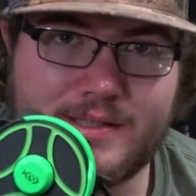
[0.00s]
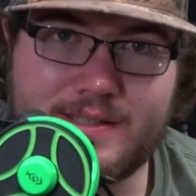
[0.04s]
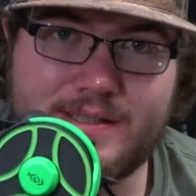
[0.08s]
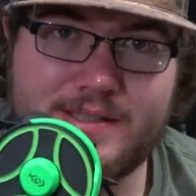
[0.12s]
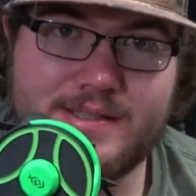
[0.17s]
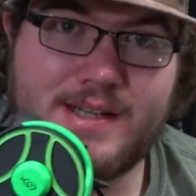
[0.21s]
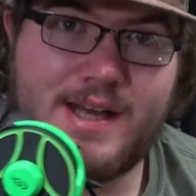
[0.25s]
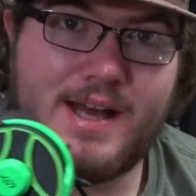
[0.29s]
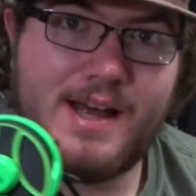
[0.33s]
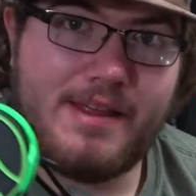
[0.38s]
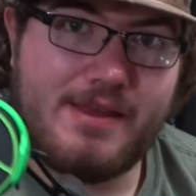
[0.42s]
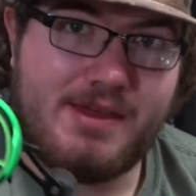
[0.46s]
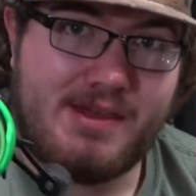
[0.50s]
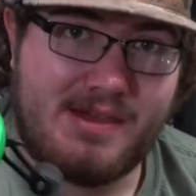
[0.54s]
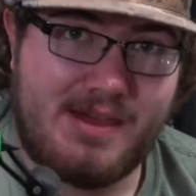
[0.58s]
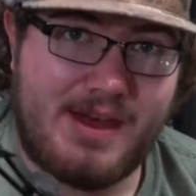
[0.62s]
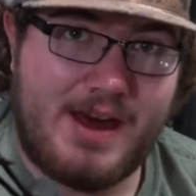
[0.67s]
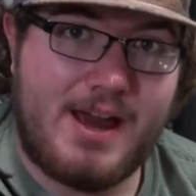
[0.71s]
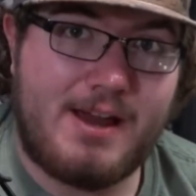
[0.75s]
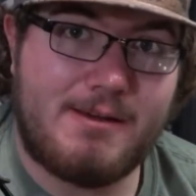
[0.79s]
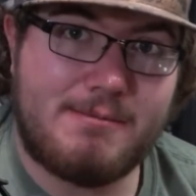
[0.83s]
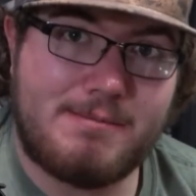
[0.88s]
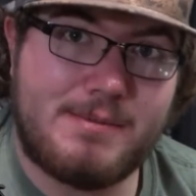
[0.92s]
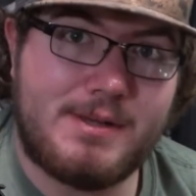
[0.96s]
It's not
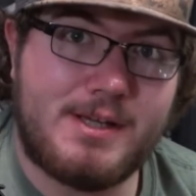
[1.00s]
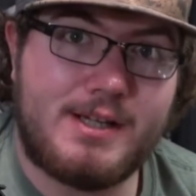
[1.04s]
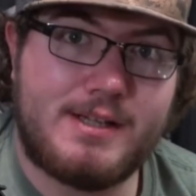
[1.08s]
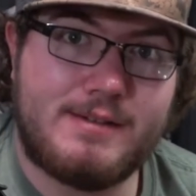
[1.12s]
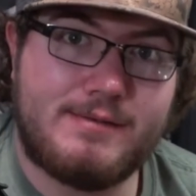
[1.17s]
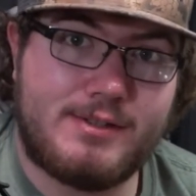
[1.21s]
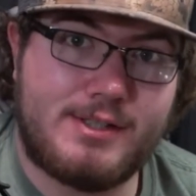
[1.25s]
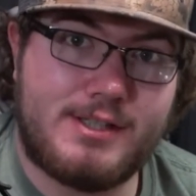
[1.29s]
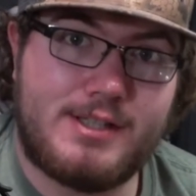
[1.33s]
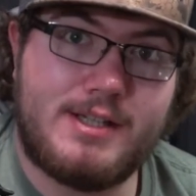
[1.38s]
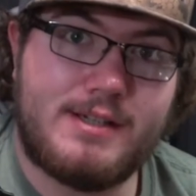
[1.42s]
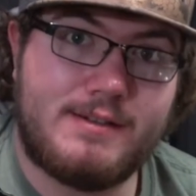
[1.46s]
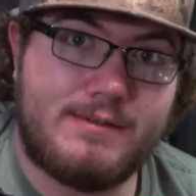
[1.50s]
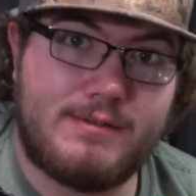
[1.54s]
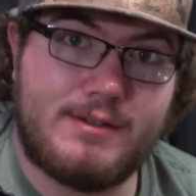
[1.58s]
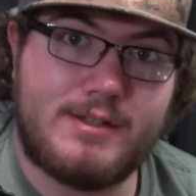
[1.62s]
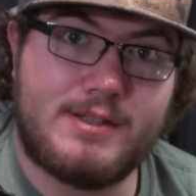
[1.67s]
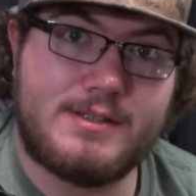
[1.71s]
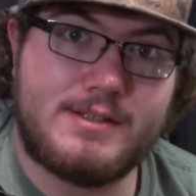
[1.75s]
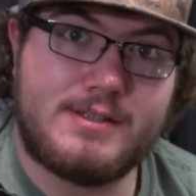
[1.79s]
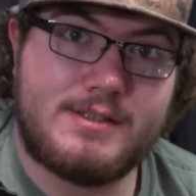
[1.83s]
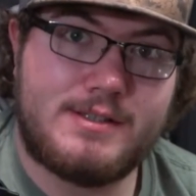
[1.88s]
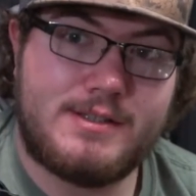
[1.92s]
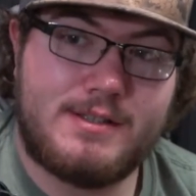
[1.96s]
that big of a
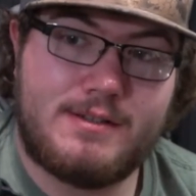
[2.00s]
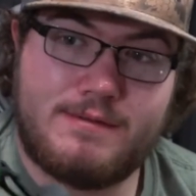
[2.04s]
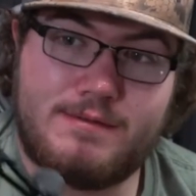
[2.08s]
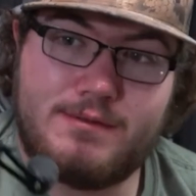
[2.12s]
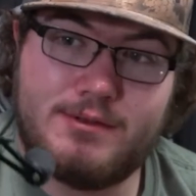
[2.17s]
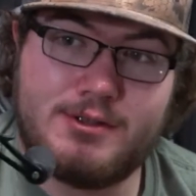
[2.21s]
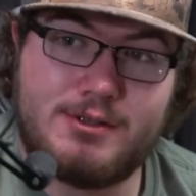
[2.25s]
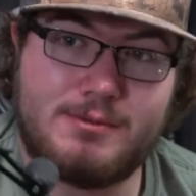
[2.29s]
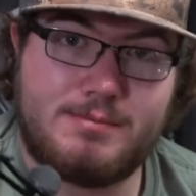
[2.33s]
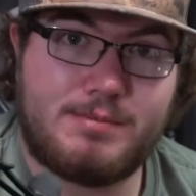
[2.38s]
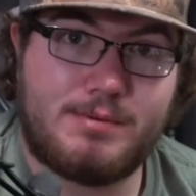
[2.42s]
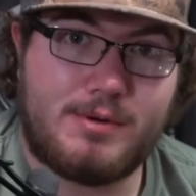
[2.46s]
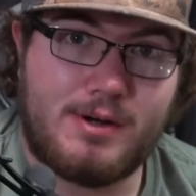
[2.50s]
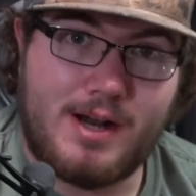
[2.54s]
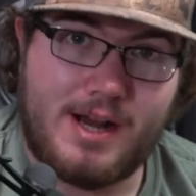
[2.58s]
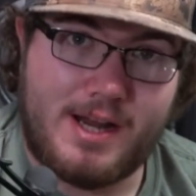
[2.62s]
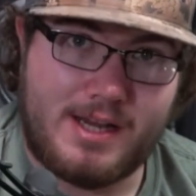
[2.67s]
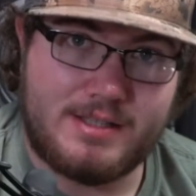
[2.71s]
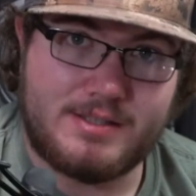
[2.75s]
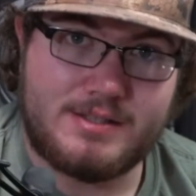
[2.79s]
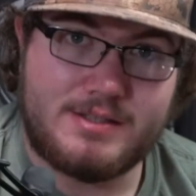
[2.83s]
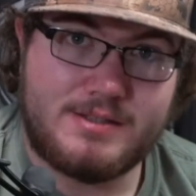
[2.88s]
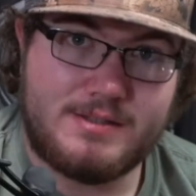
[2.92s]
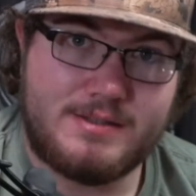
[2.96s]
difference for the price.